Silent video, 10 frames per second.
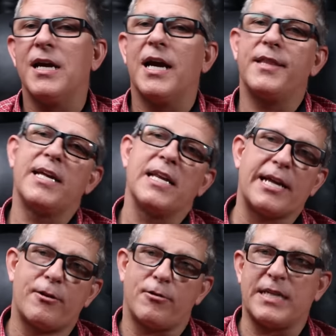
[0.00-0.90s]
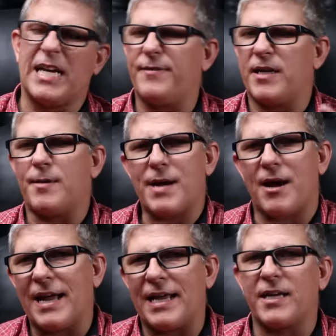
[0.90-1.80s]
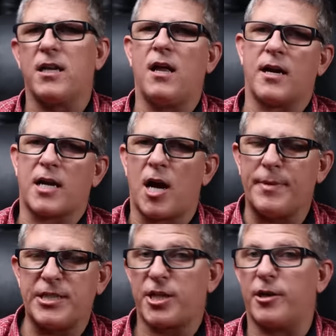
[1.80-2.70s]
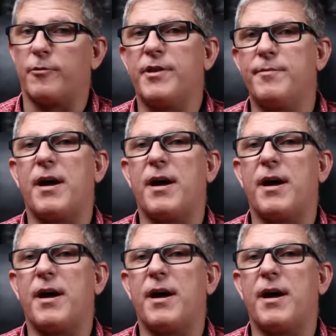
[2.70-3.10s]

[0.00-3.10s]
And then later on in the evening, about 8 o'clock, I'll be sharing with you